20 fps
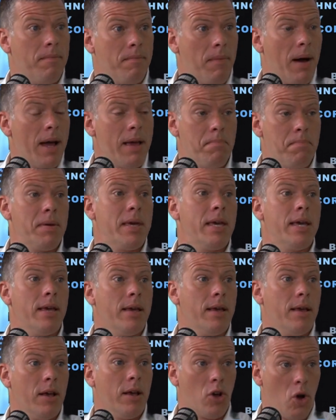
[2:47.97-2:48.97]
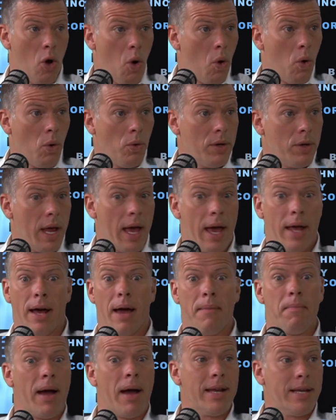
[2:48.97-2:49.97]
might be cold and
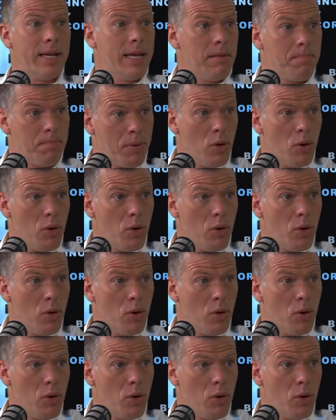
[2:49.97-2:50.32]
I might need